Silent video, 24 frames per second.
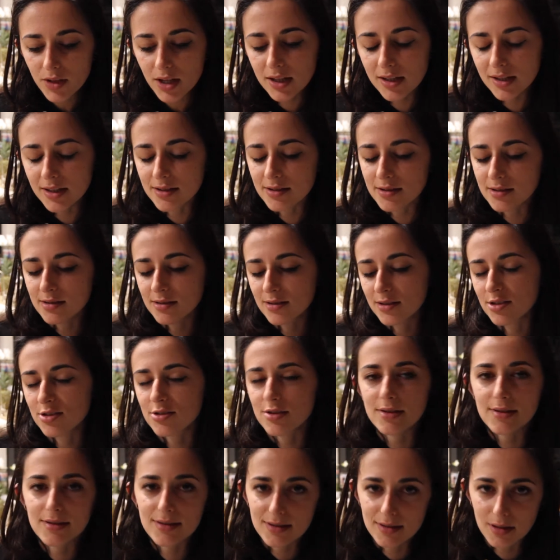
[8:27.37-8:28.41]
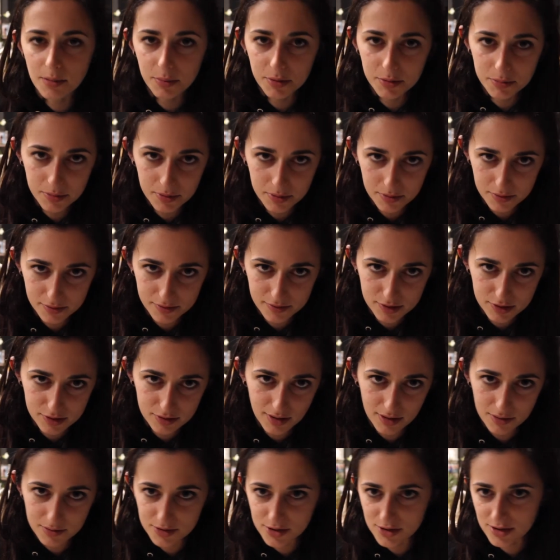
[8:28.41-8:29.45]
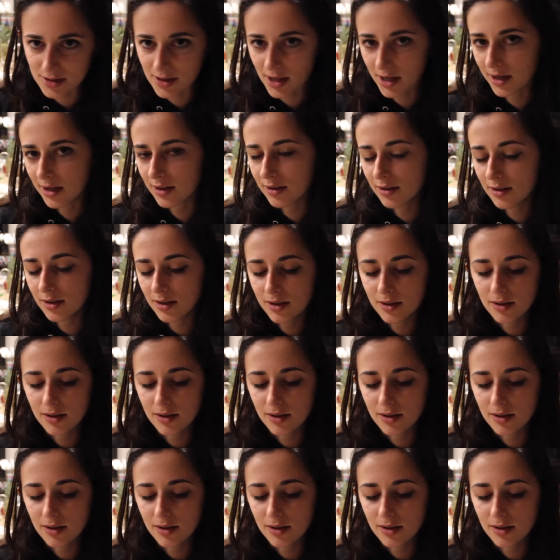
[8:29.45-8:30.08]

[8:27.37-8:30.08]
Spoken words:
and this is just a supplement review, I was just like,